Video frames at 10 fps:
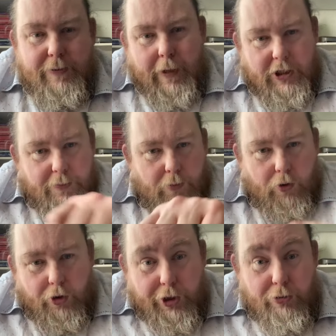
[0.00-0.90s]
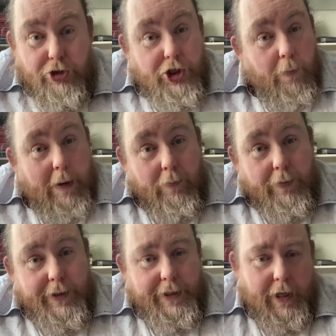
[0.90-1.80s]
much more, you'd chop up
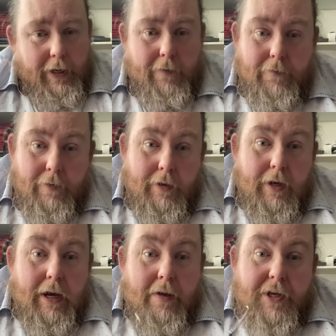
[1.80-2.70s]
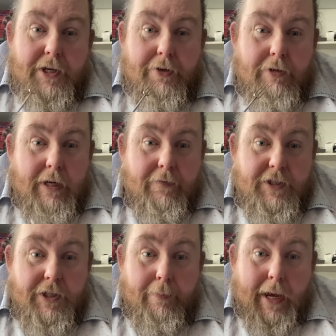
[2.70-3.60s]
with the knife and then you'd lift
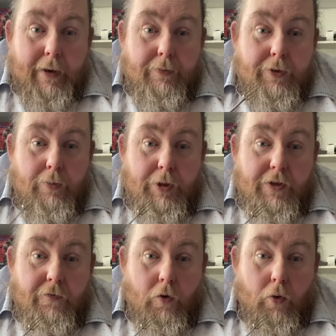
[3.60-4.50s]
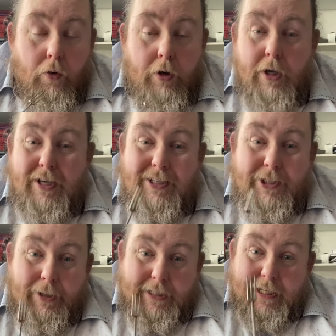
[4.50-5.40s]
to the mouth with the fork.
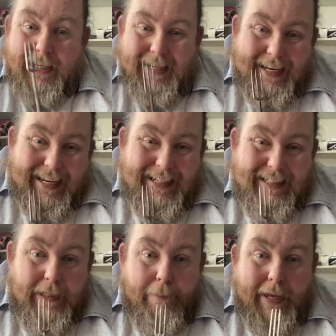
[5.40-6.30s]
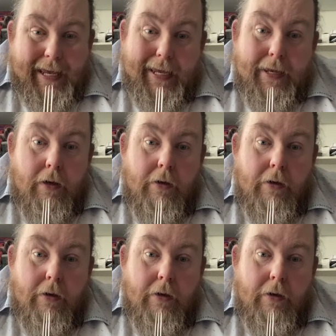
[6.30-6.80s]
So it didn't need to be